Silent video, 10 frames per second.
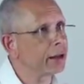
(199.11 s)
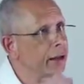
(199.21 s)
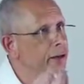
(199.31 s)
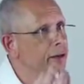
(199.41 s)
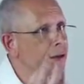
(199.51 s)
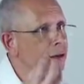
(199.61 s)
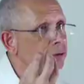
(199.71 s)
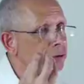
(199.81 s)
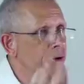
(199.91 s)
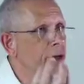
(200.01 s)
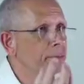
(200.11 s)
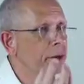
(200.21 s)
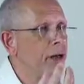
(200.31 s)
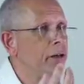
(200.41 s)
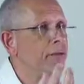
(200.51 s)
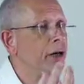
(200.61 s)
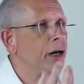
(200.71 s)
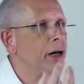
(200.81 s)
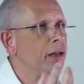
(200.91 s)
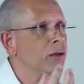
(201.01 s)
That's the front part of the
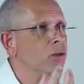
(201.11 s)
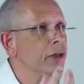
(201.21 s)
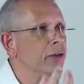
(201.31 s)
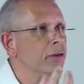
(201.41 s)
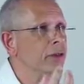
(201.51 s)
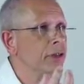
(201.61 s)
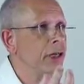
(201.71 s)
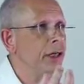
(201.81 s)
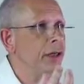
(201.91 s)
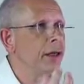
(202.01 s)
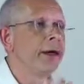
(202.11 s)
eye that we can see.